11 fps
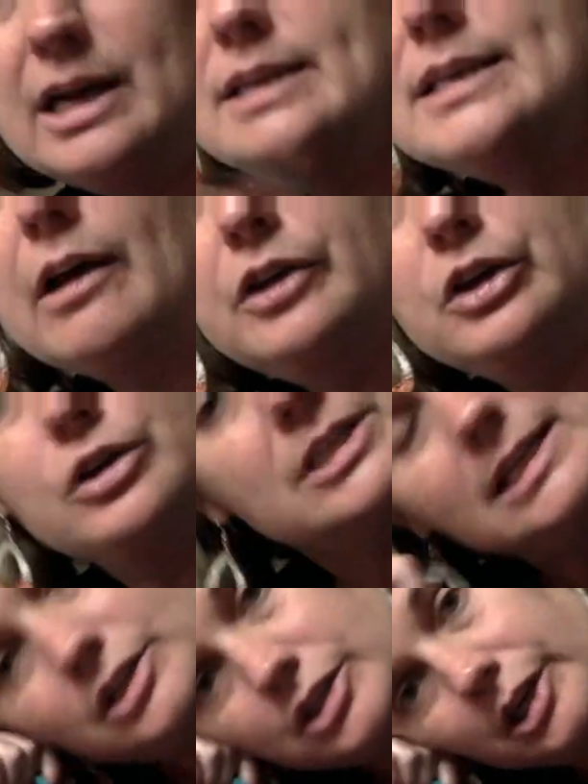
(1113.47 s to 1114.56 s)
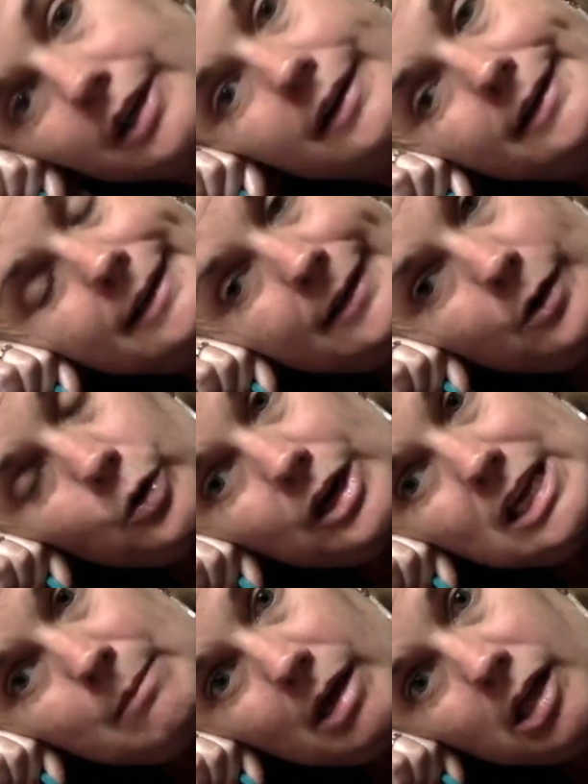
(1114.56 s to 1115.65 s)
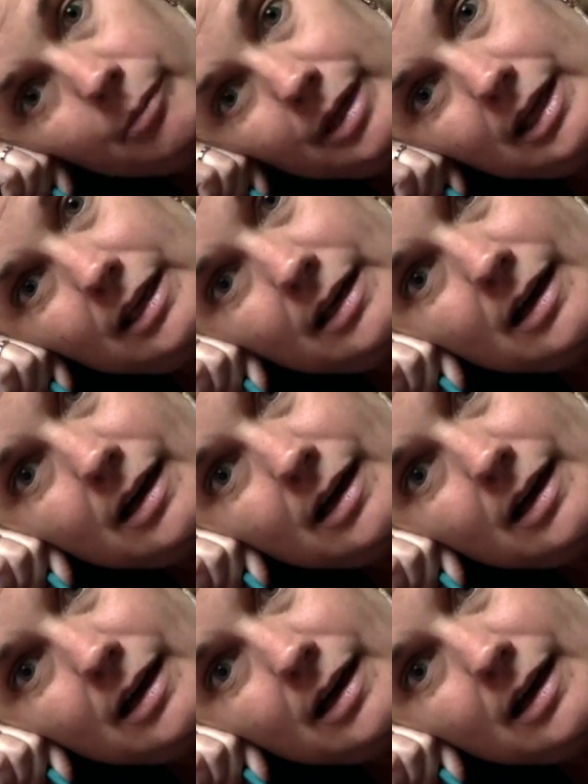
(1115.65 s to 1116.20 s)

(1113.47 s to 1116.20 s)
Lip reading: tell your teacher or email me,